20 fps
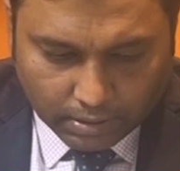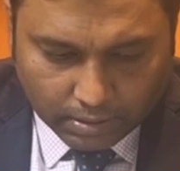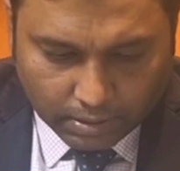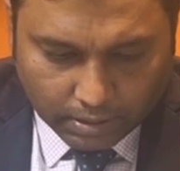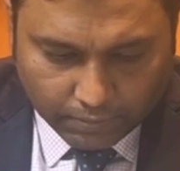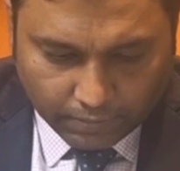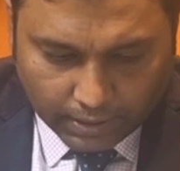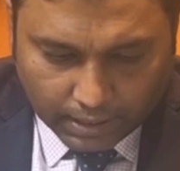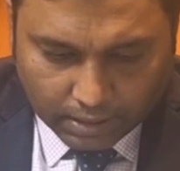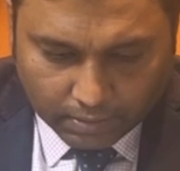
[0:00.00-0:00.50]

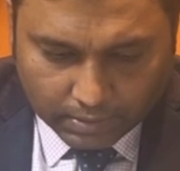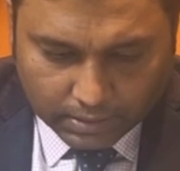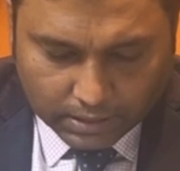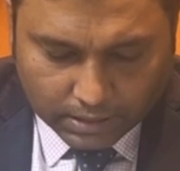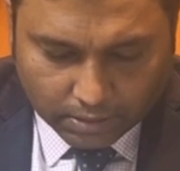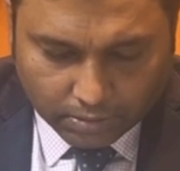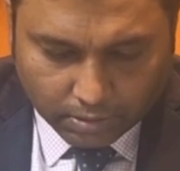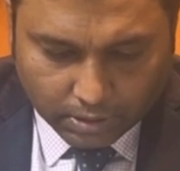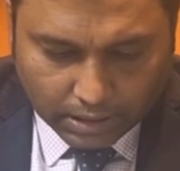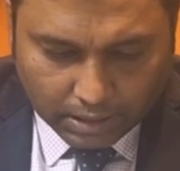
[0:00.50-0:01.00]
refundable
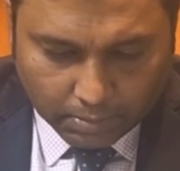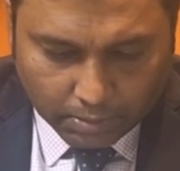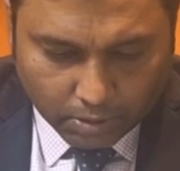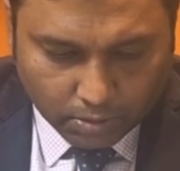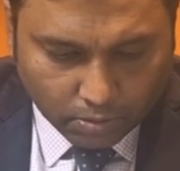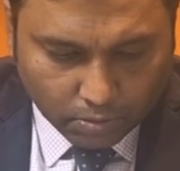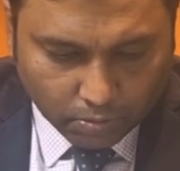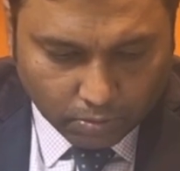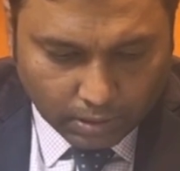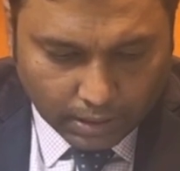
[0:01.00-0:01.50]
security
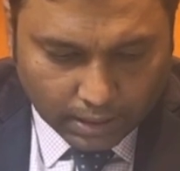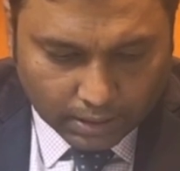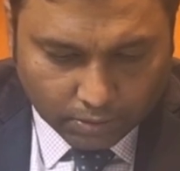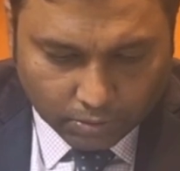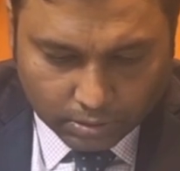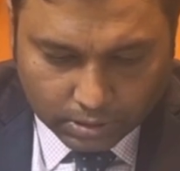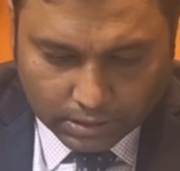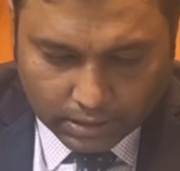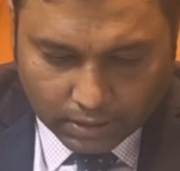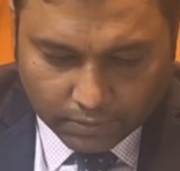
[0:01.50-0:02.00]
amount 2 lakh,
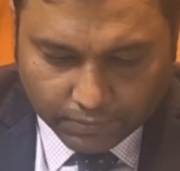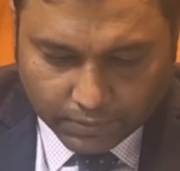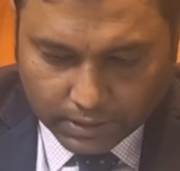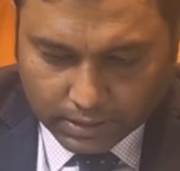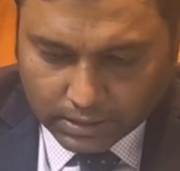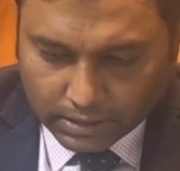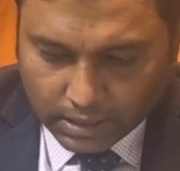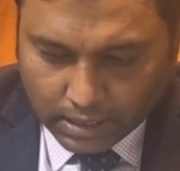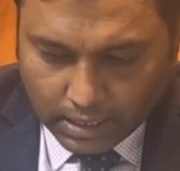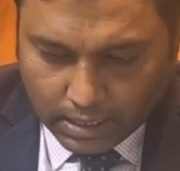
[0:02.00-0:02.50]
hostel
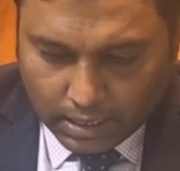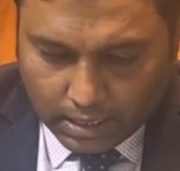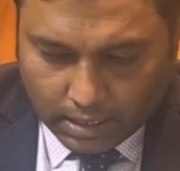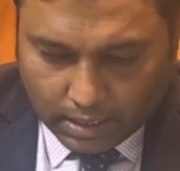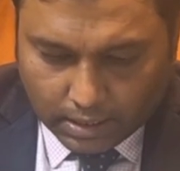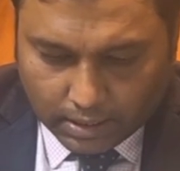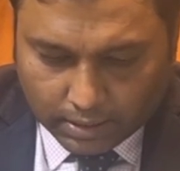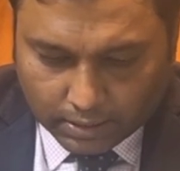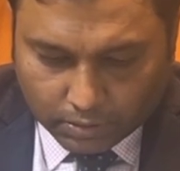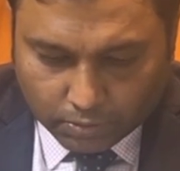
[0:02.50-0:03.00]
fees
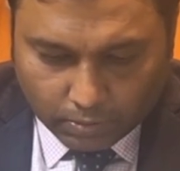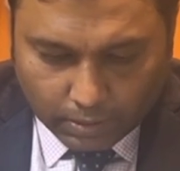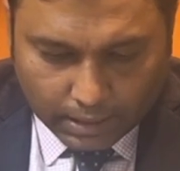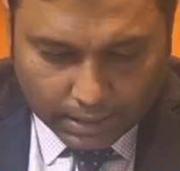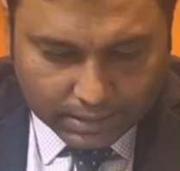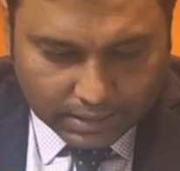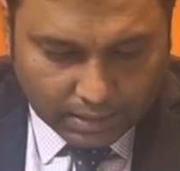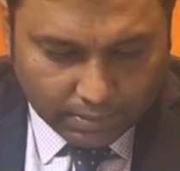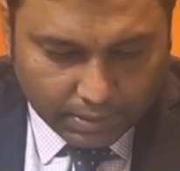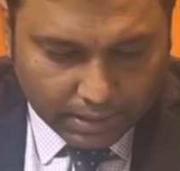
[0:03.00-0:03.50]
2
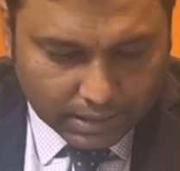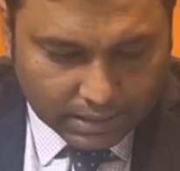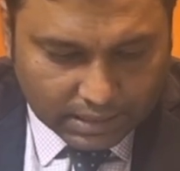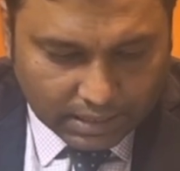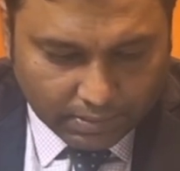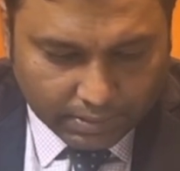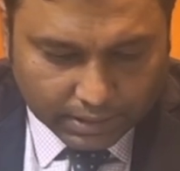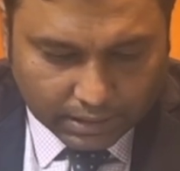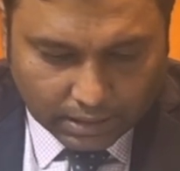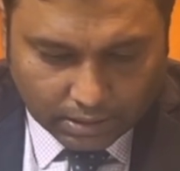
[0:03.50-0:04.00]
lakh
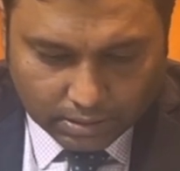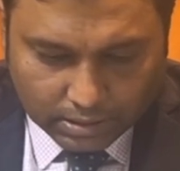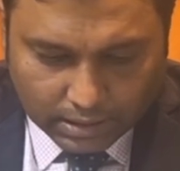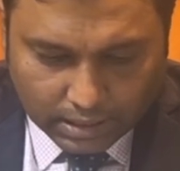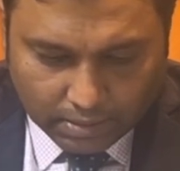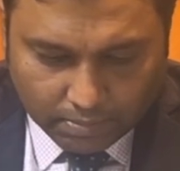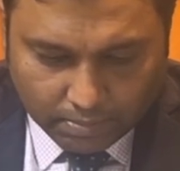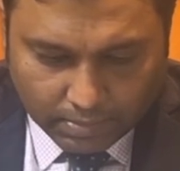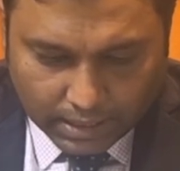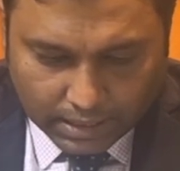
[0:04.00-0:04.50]

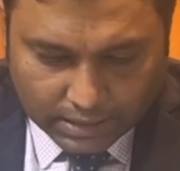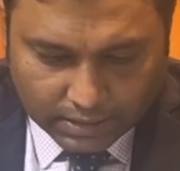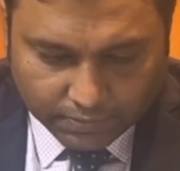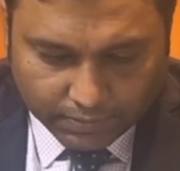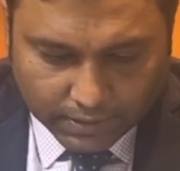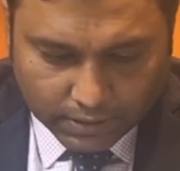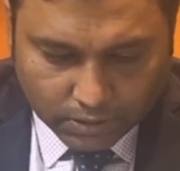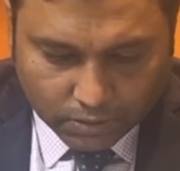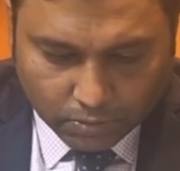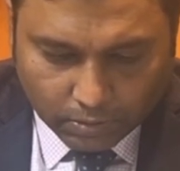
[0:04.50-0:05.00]
77,000, mess
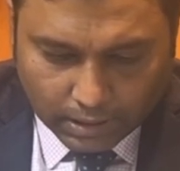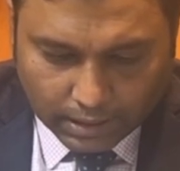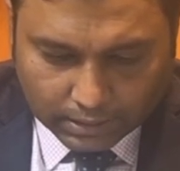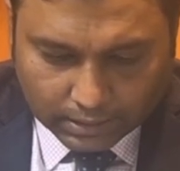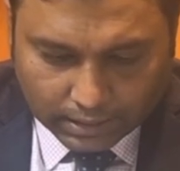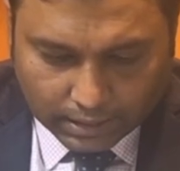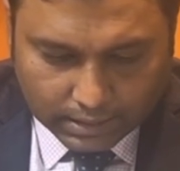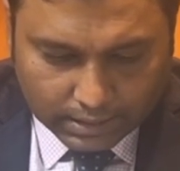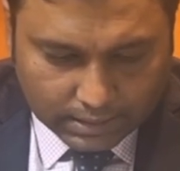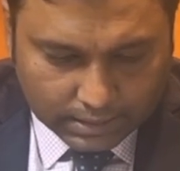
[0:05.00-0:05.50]
fees 2 lakh
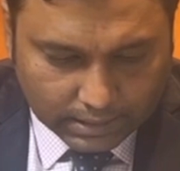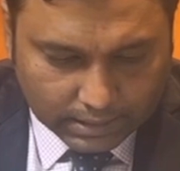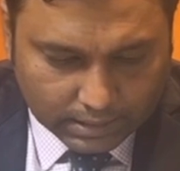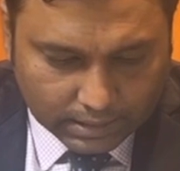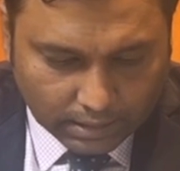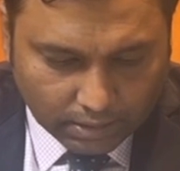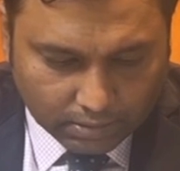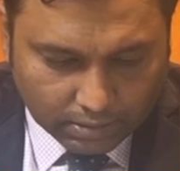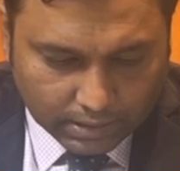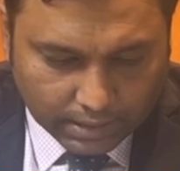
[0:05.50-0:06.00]

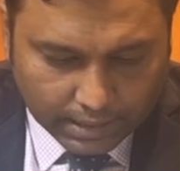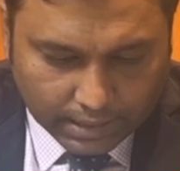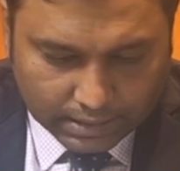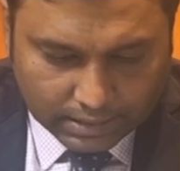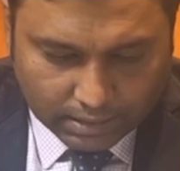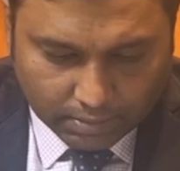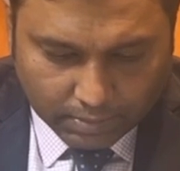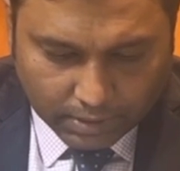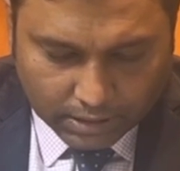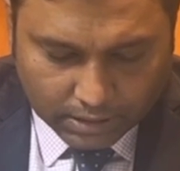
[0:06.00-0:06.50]
36,000,
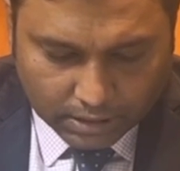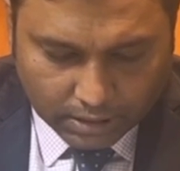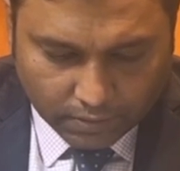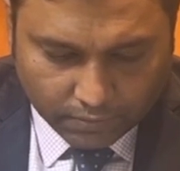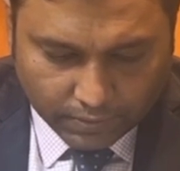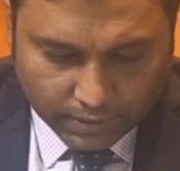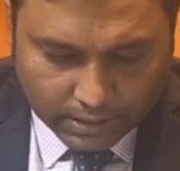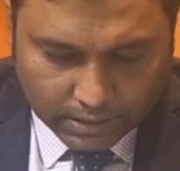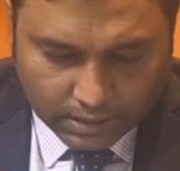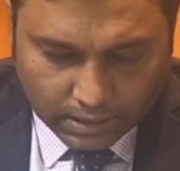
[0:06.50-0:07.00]
examination
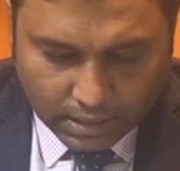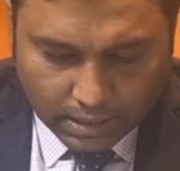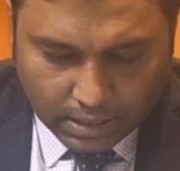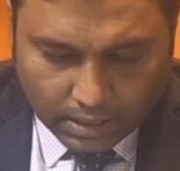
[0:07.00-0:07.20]
fees.